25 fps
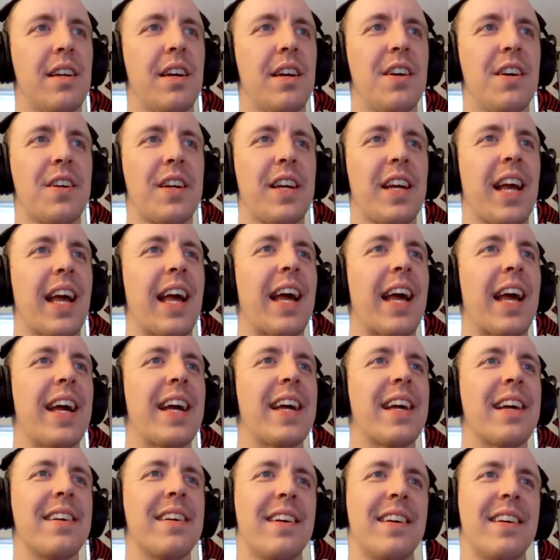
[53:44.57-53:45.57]

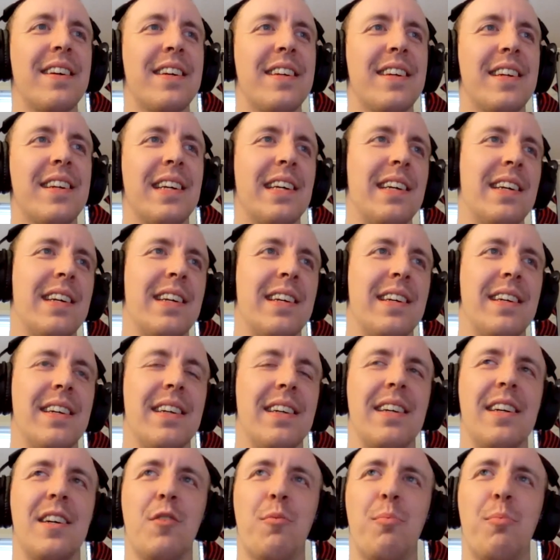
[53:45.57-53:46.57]
Okay.
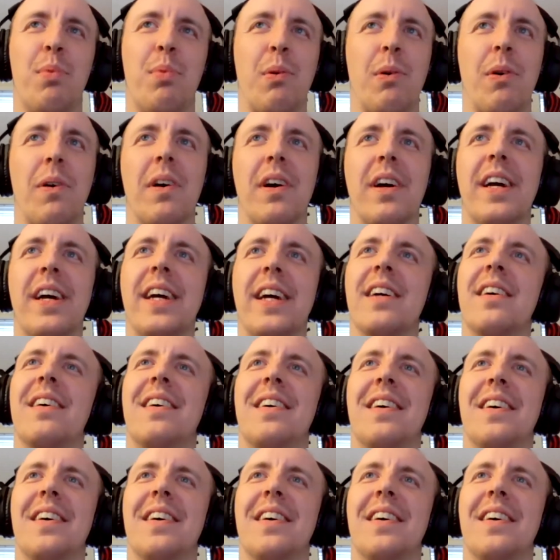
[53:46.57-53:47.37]
Oh boy.